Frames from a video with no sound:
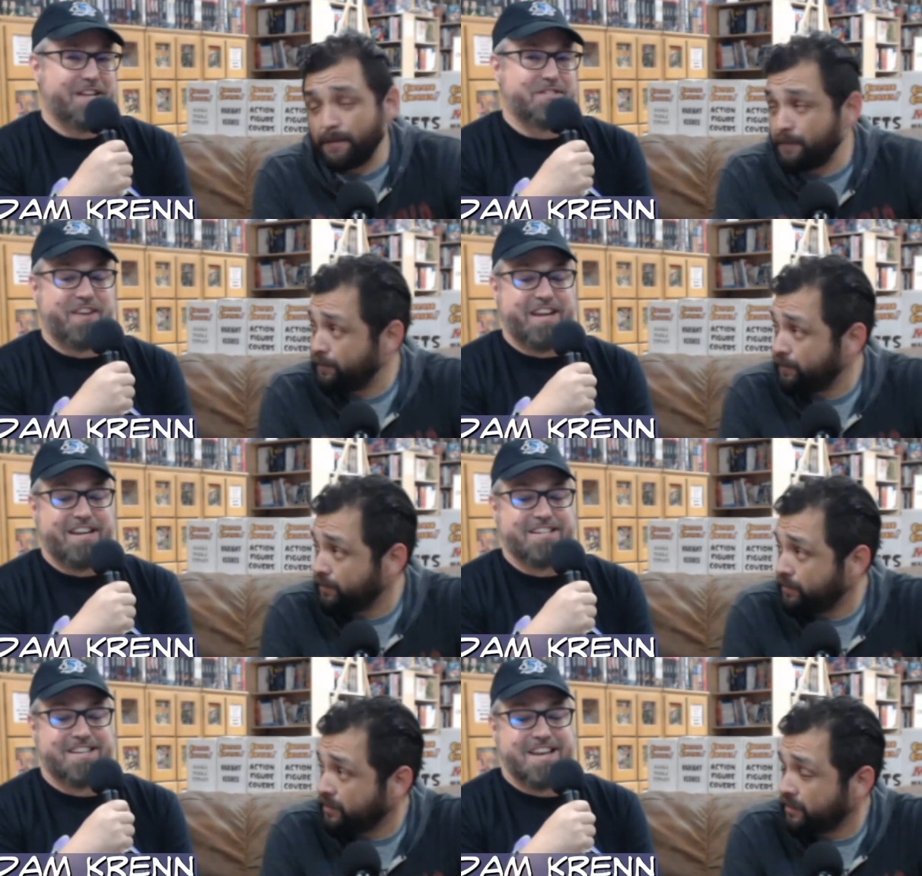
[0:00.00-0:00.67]

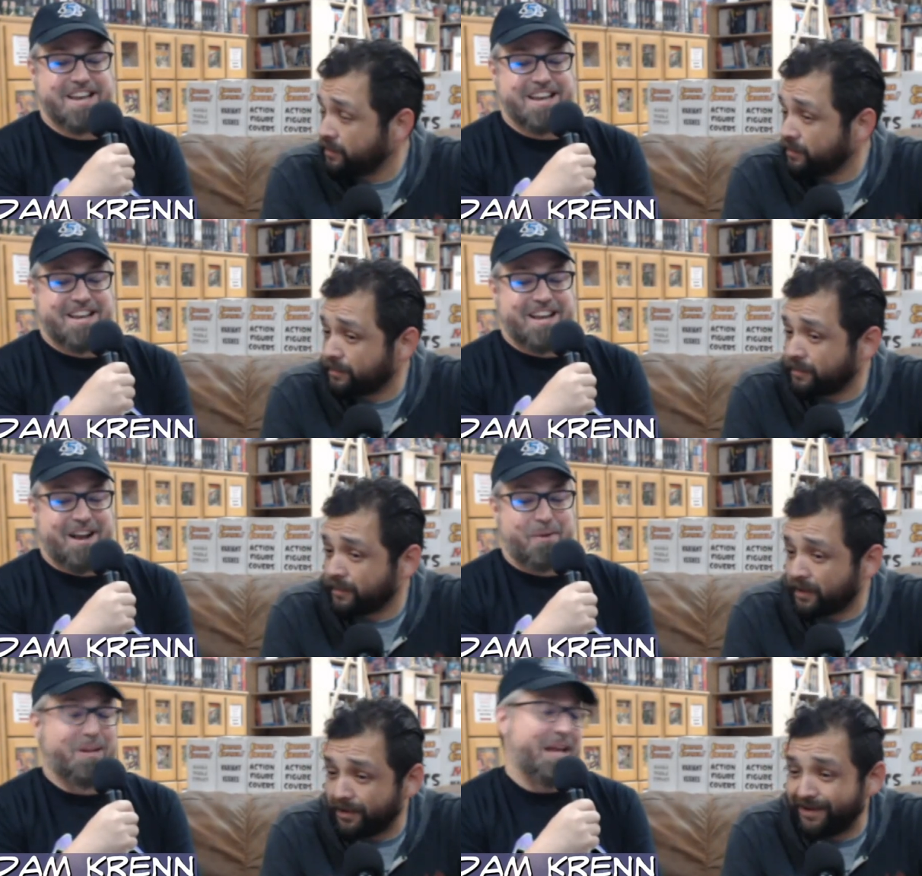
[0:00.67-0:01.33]
Speaker 1: Vegas, a
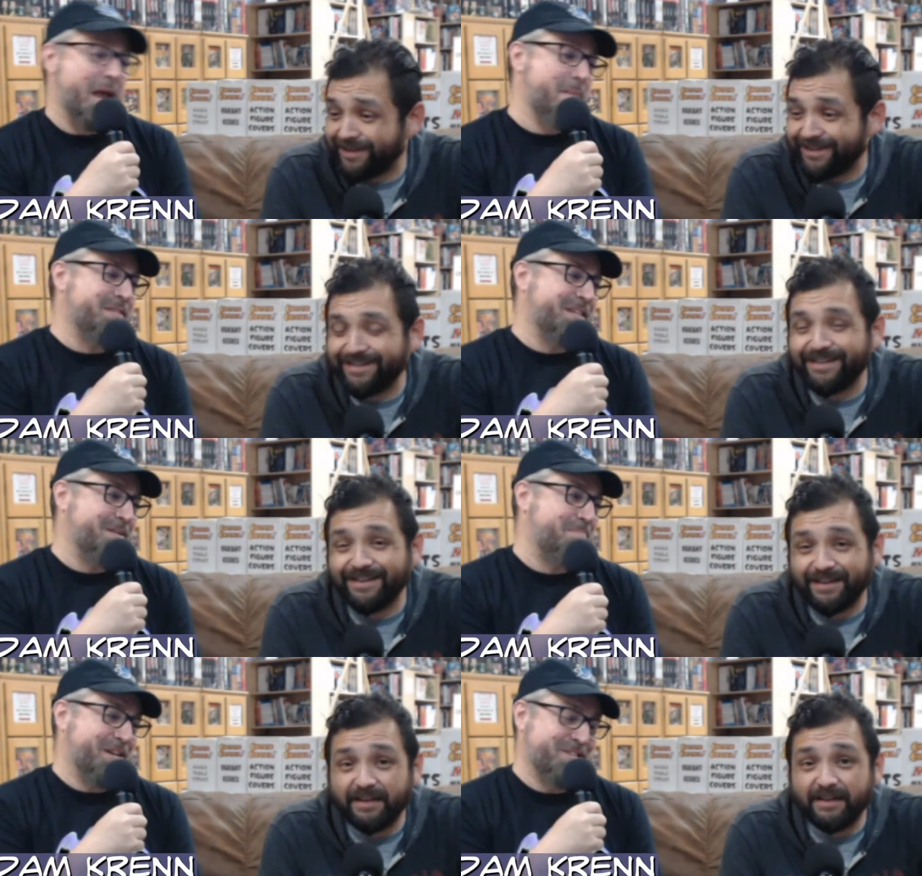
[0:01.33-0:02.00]
really empty
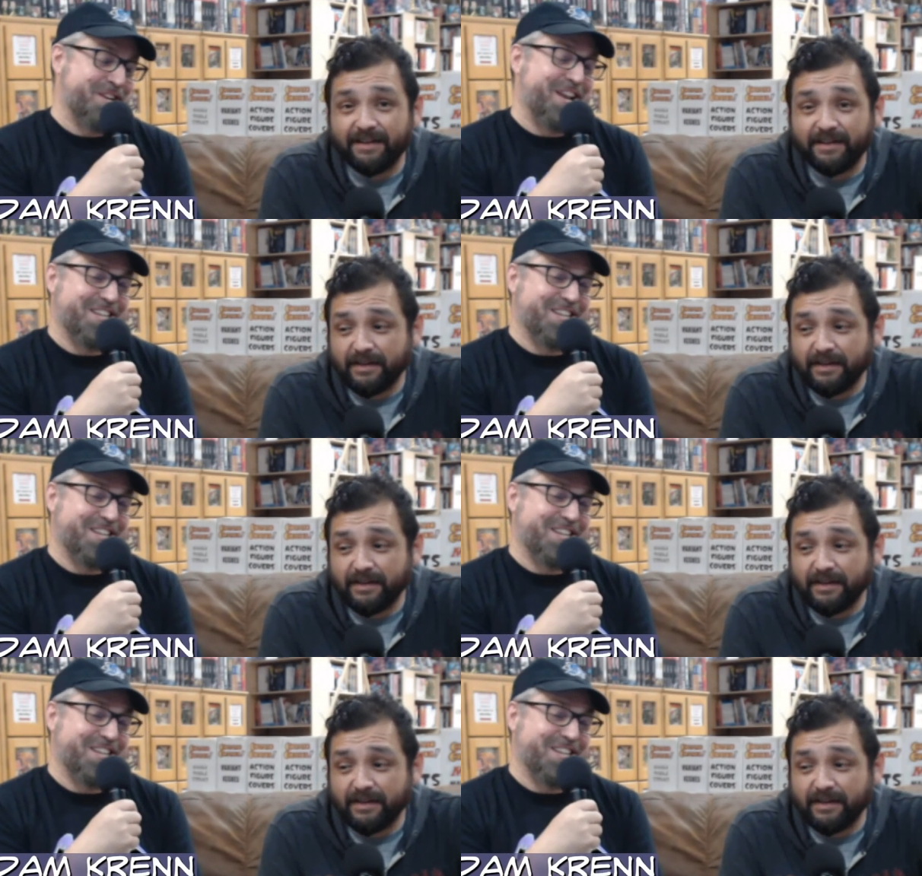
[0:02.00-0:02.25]
depiction of Las